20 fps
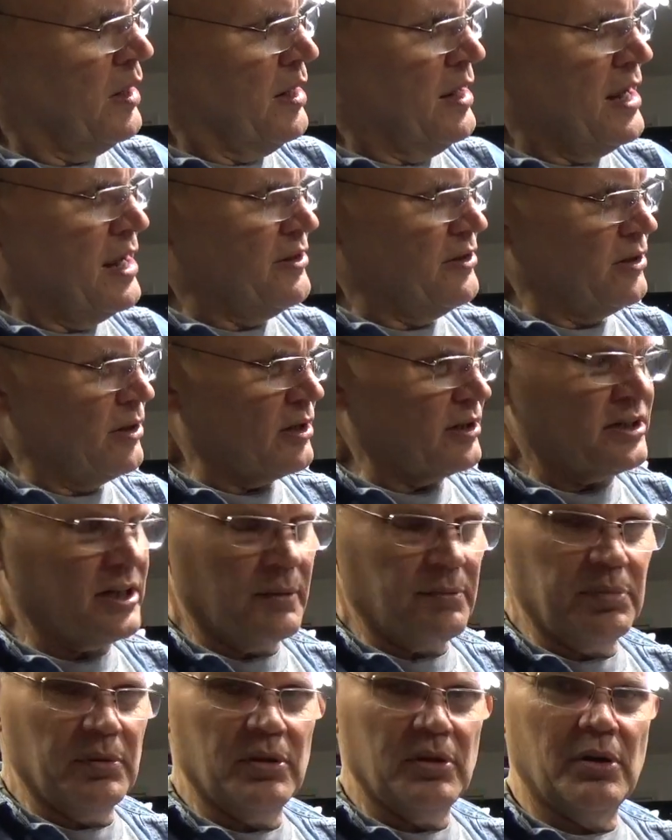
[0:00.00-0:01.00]
And there are a
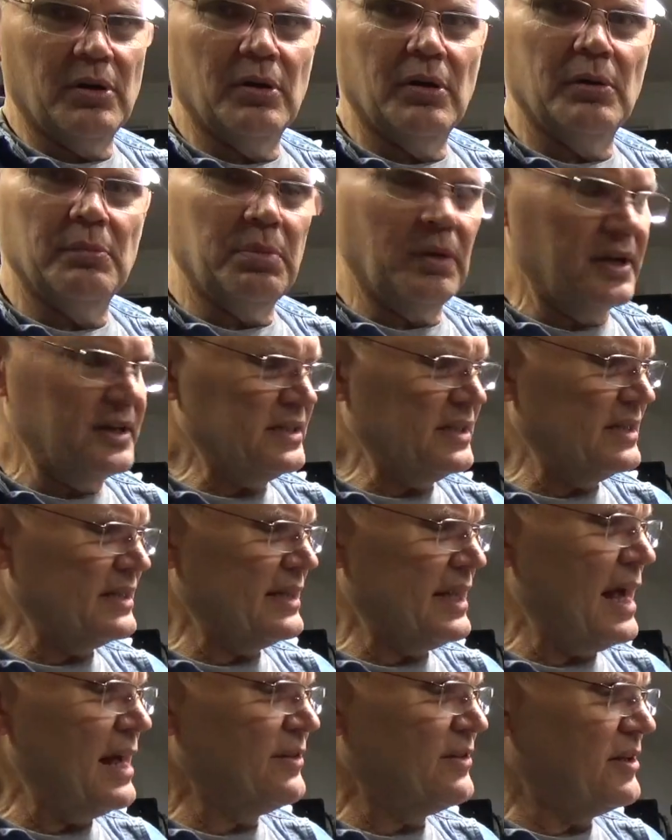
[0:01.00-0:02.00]
couple of
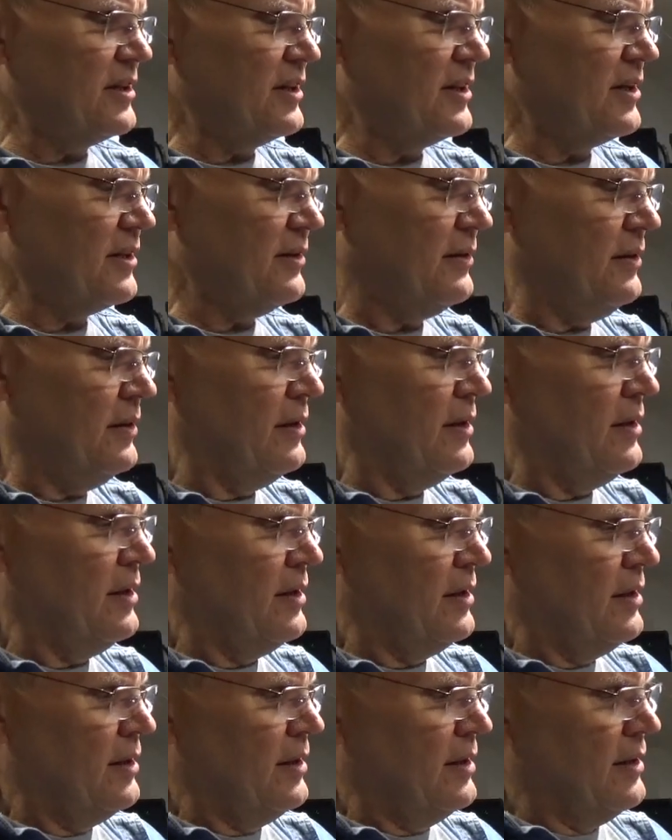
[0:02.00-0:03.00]
places out there
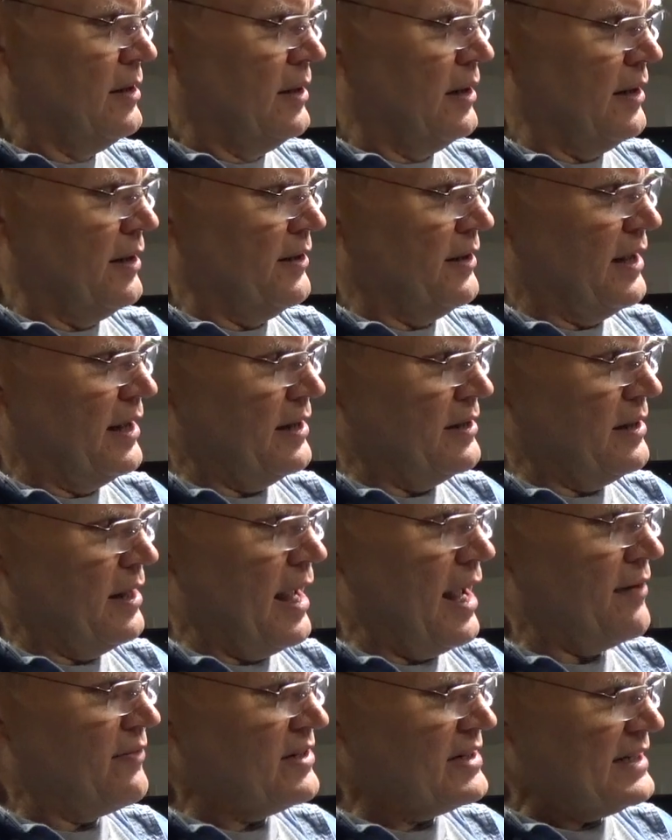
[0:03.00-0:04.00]
that
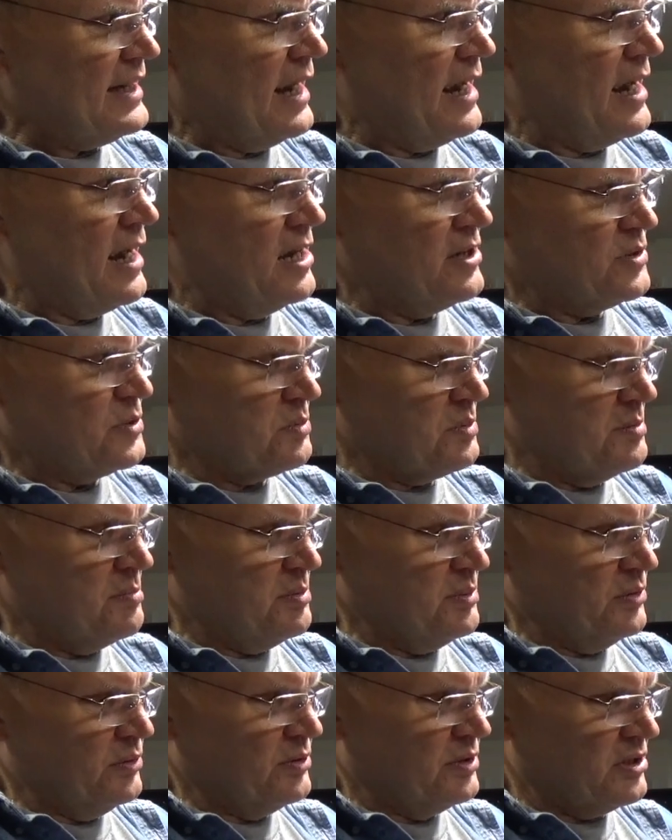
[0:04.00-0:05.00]
advertise
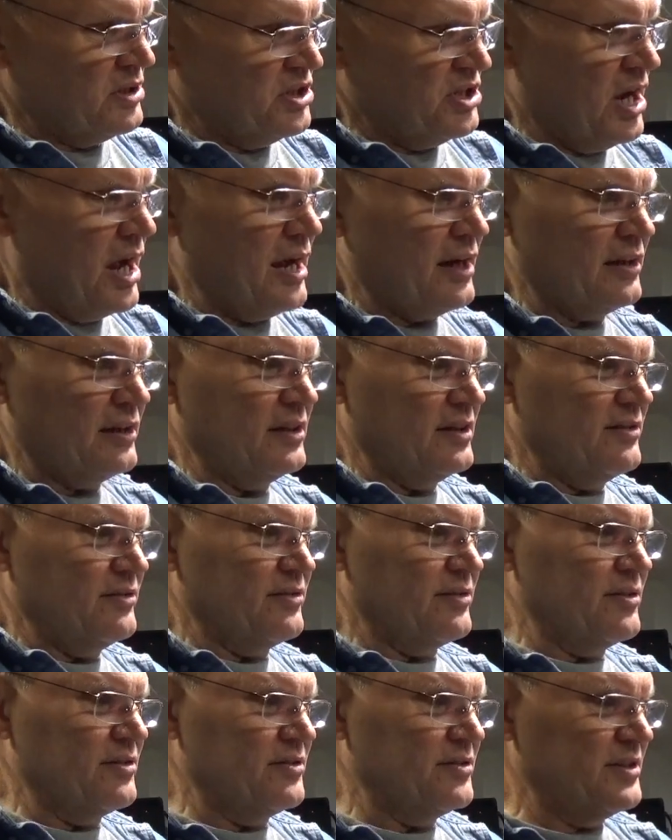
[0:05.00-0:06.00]
rebuilding shock
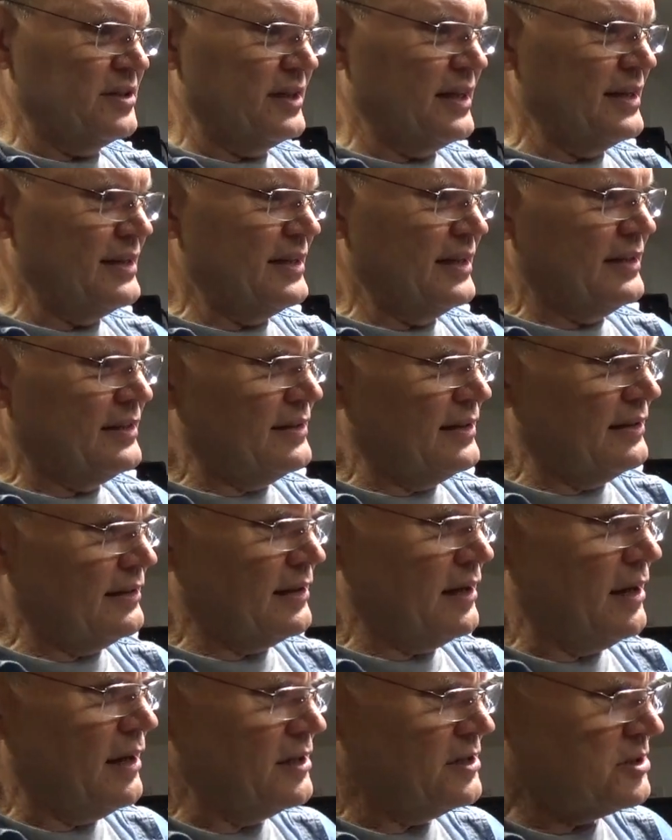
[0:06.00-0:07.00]
levers, and I think they
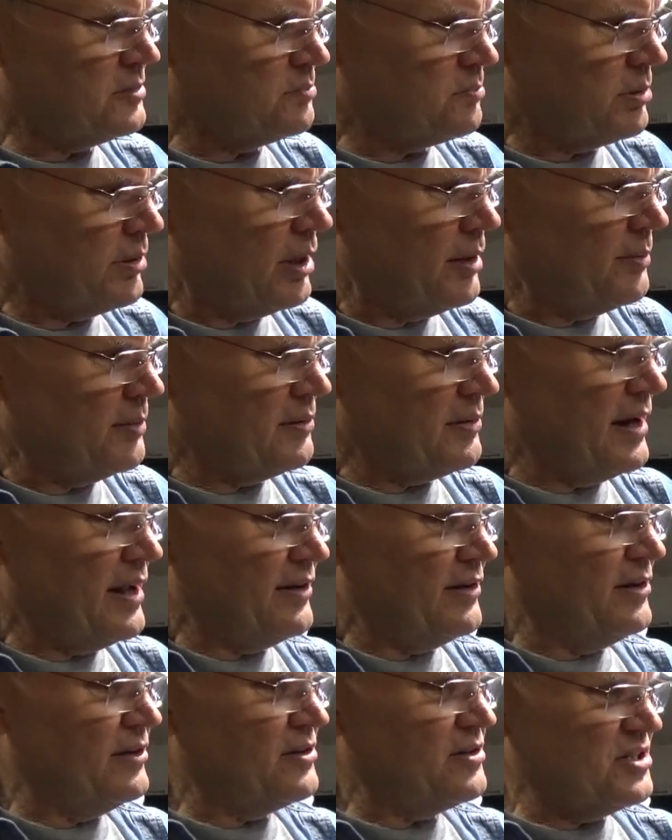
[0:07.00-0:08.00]
cost probably
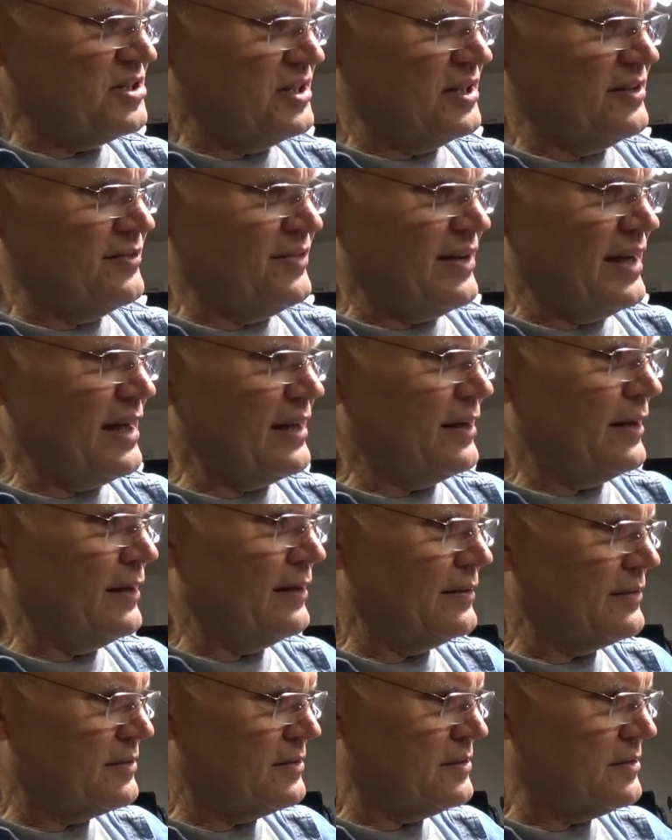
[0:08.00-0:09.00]
around
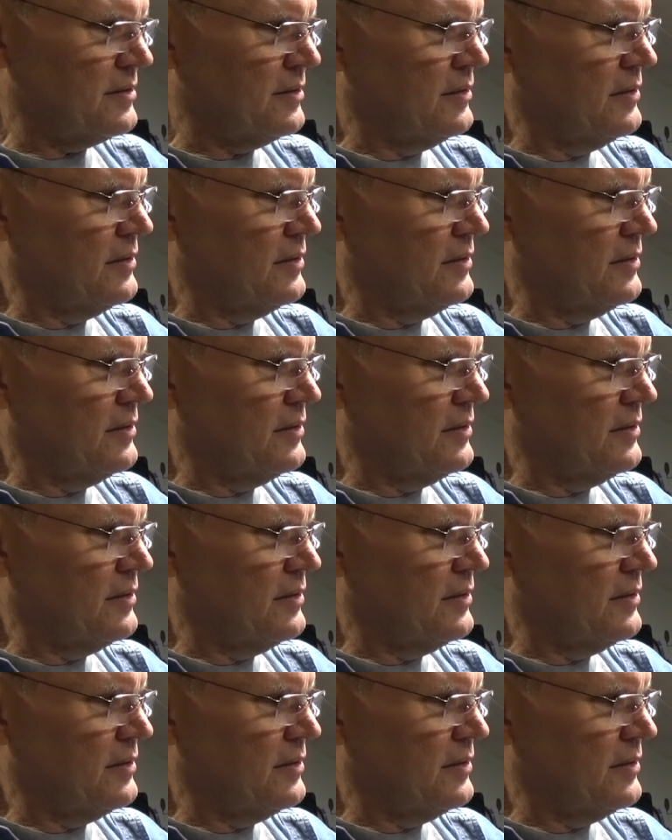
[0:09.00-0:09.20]
$175,